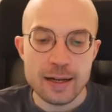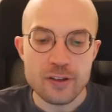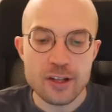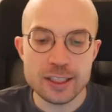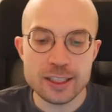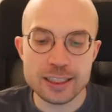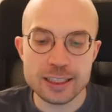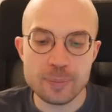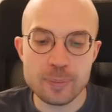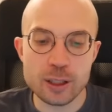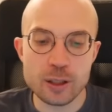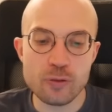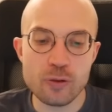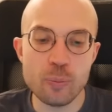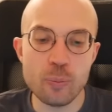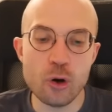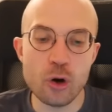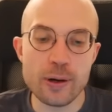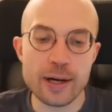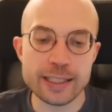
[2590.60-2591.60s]
This is a bit
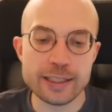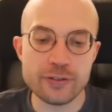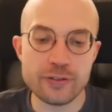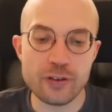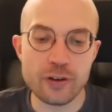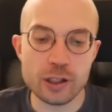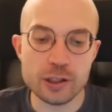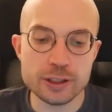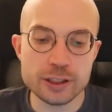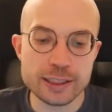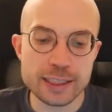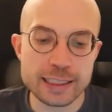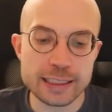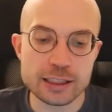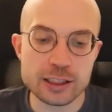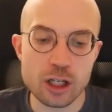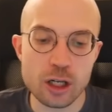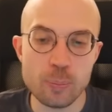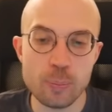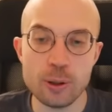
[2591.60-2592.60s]
of a more advanced
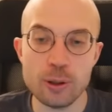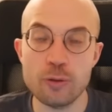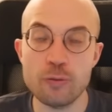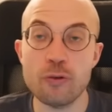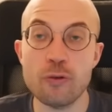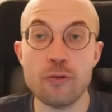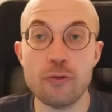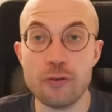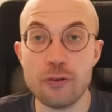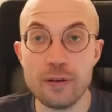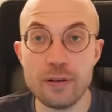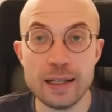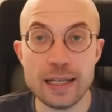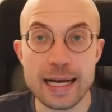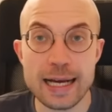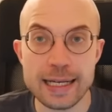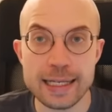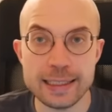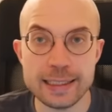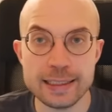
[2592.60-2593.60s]
example of
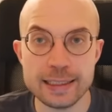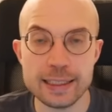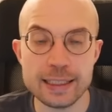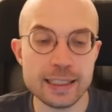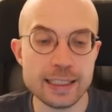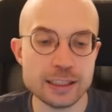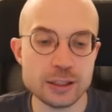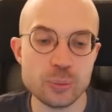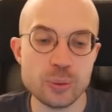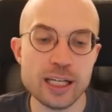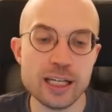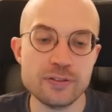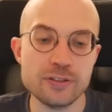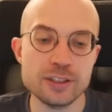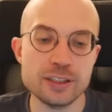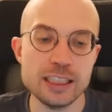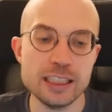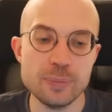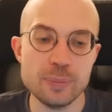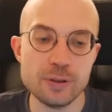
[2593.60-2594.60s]
flanking, as we
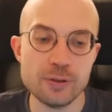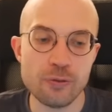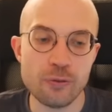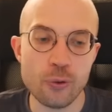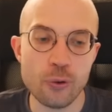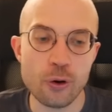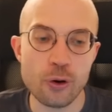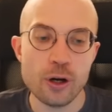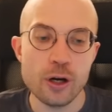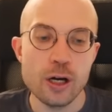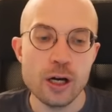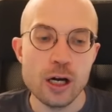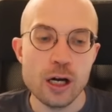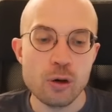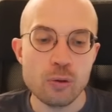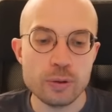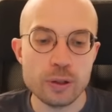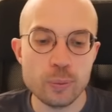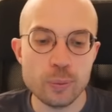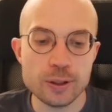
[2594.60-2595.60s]
have seen before.
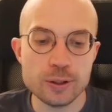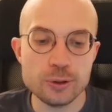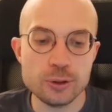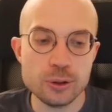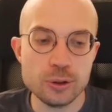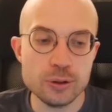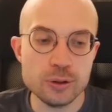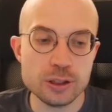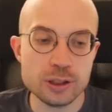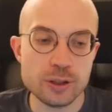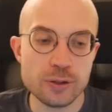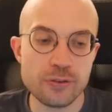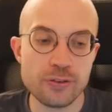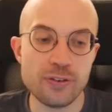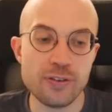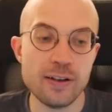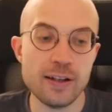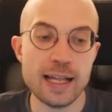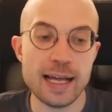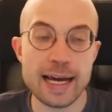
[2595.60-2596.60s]
We want to use the
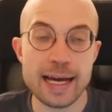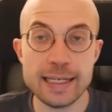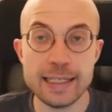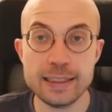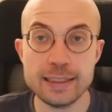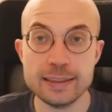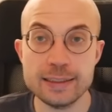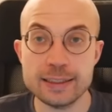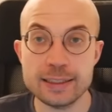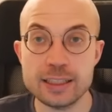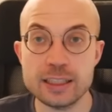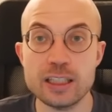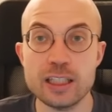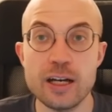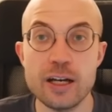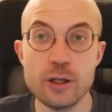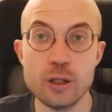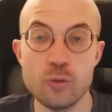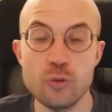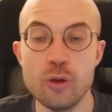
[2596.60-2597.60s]
flank, the
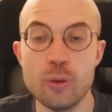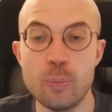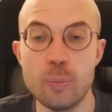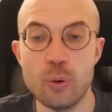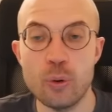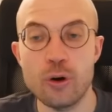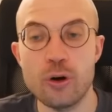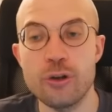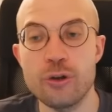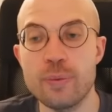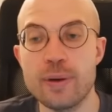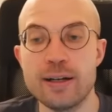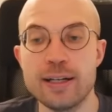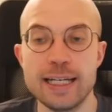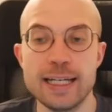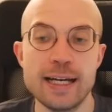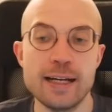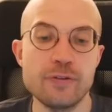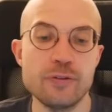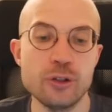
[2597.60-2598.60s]
side of the board
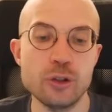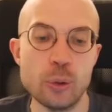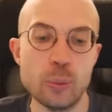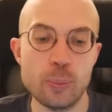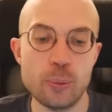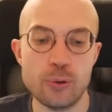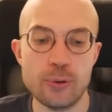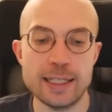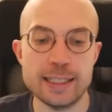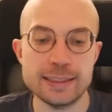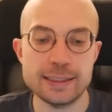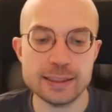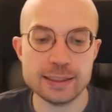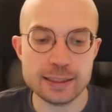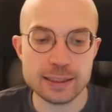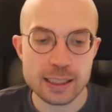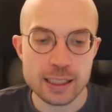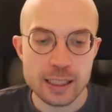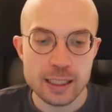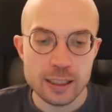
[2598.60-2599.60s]
where they have no
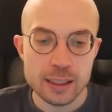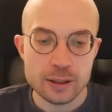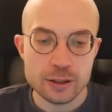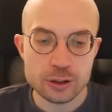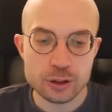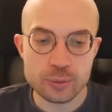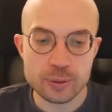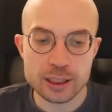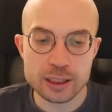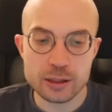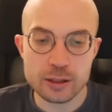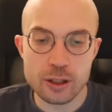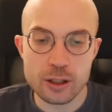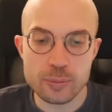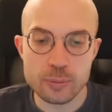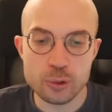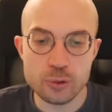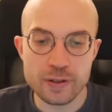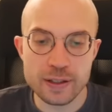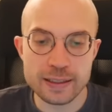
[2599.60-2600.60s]
presence. So we
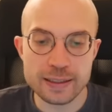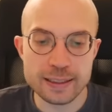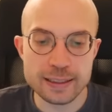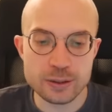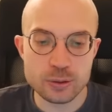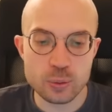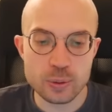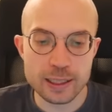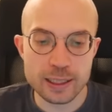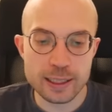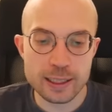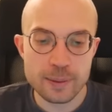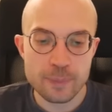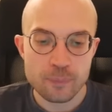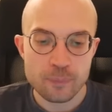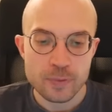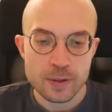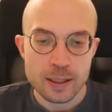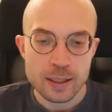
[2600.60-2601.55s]
start moving this way,